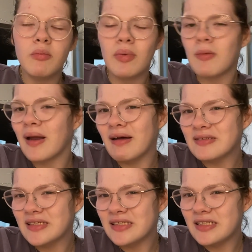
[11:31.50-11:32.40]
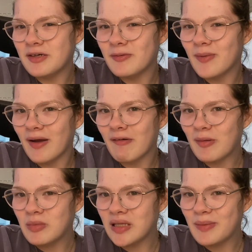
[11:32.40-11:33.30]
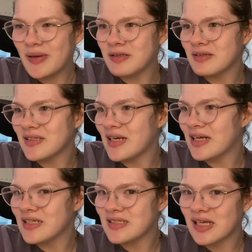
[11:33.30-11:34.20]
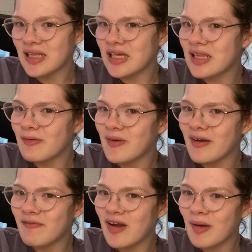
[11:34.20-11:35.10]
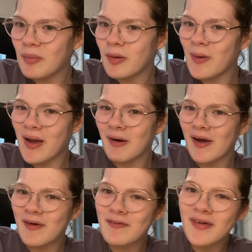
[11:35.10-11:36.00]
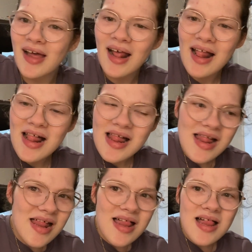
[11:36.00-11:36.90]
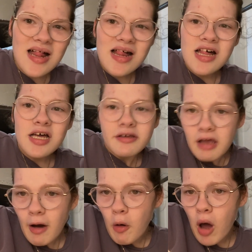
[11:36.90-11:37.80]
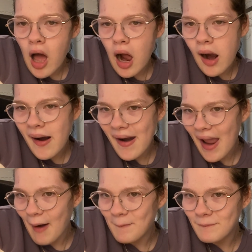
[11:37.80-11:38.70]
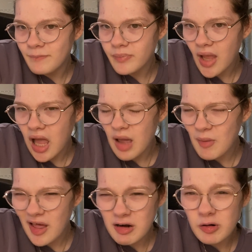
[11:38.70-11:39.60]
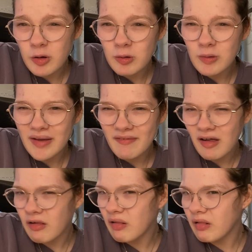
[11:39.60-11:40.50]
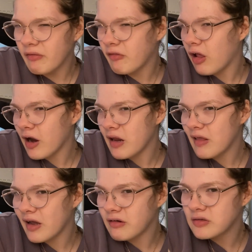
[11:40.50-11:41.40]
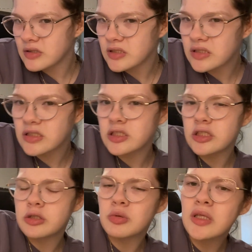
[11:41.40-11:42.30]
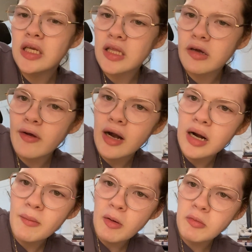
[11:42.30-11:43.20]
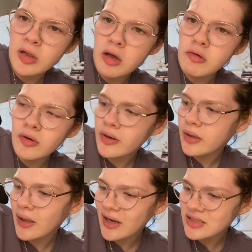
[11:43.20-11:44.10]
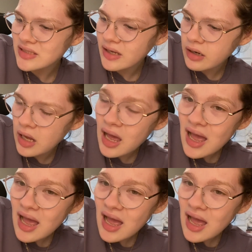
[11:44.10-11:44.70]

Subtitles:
what else is new? My crumbling mental state is nothing that we have not been aware of. So, yeah. I don't know if I'll vlog anything else. There's really nothing going on. I'm home alone, like I said